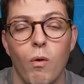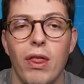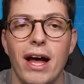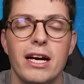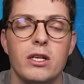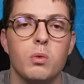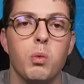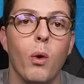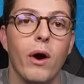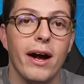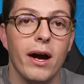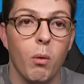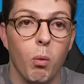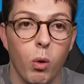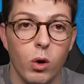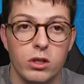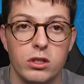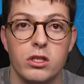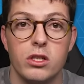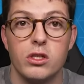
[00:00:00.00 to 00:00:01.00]
That's why I
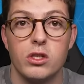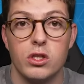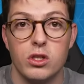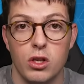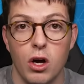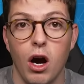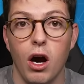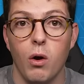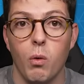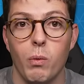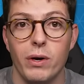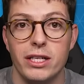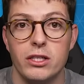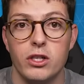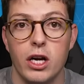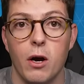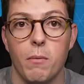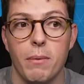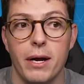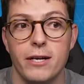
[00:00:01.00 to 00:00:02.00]
want to start with
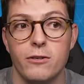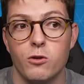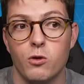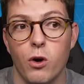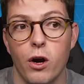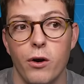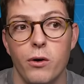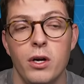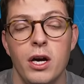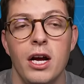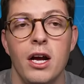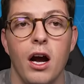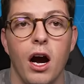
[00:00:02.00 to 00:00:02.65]
João Pedro.